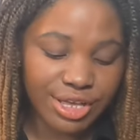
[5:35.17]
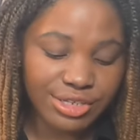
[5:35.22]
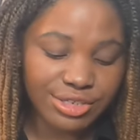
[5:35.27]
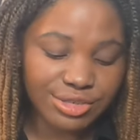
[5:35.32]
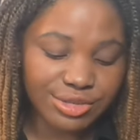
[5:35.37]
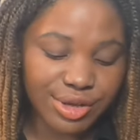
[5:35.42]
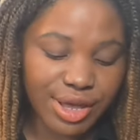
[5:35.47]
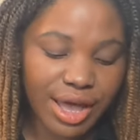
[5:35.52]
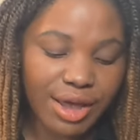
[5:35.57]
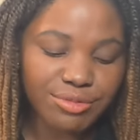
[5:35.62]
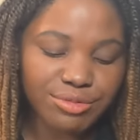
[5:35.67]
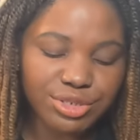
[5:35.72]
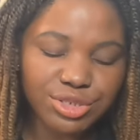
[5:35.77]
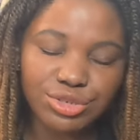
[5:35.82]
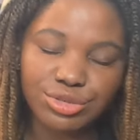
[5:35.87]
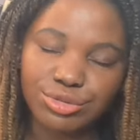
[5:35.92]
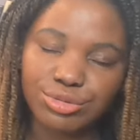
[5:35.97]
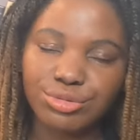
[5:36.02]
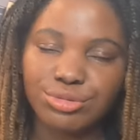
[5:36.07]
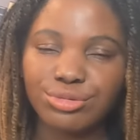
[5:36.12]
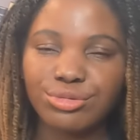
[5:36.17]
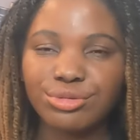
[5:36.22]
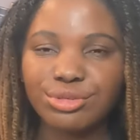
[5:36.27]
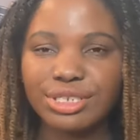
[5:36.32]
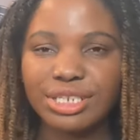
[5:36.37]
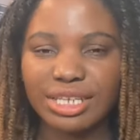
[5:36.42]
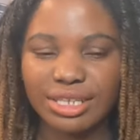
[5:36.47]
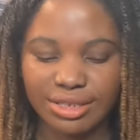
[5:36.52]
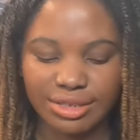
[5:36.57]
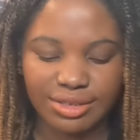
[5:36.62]
So I was
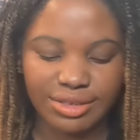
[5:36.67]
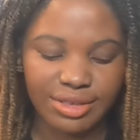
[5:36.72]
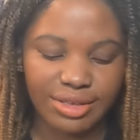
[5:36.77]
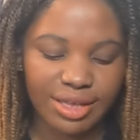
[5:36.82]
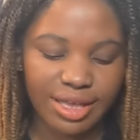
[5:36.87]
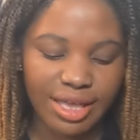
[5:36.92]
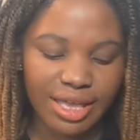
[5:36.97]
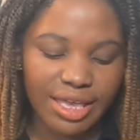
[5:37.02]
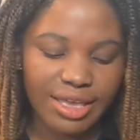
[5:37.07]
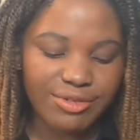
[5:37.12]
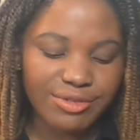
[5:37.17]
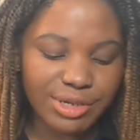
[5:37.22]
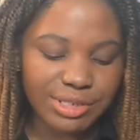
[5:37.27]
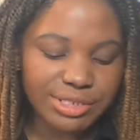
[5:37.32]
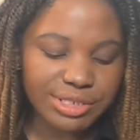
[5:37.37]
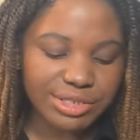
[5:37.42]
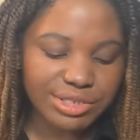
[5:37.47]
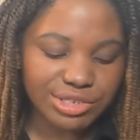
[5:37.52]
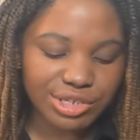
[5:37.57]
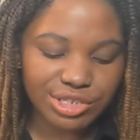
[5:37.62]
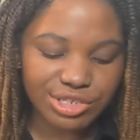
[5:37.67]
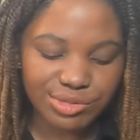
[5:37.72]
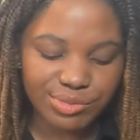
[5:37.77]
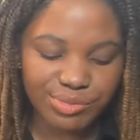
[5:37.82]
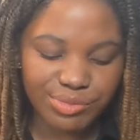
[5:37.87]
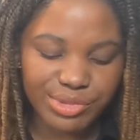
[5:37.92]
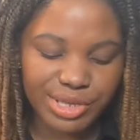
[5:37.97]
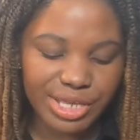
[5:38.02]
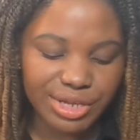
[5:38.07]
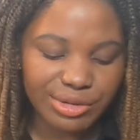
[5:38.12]
rooting. It wasn't just
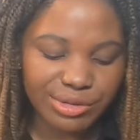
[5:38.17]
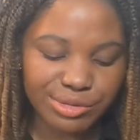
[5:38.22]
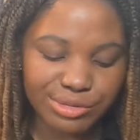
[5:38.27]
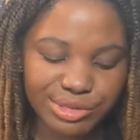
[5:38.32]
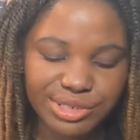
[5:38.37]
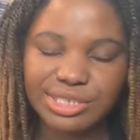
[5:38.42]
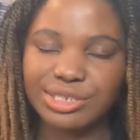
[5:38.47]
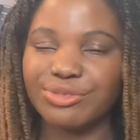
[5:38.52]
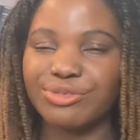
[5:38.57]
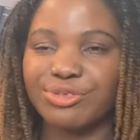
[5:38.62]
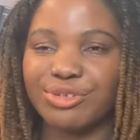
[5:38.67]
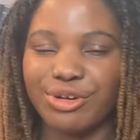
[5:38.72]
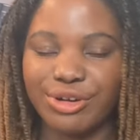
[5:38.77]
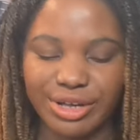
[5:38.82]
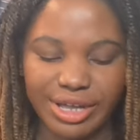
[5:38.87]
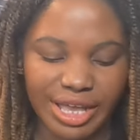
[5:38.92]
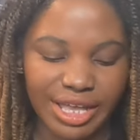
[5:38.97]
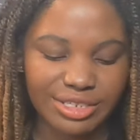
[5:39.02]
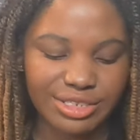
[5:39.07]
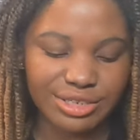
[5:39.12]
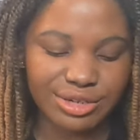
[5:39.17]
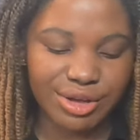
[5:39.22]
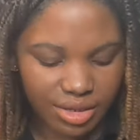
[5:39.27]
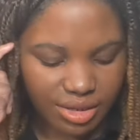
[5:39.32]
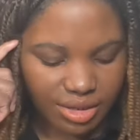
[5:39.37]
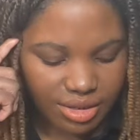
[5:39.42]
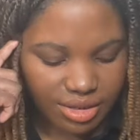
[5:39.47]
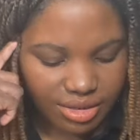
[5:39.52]
me rooting for Rachel.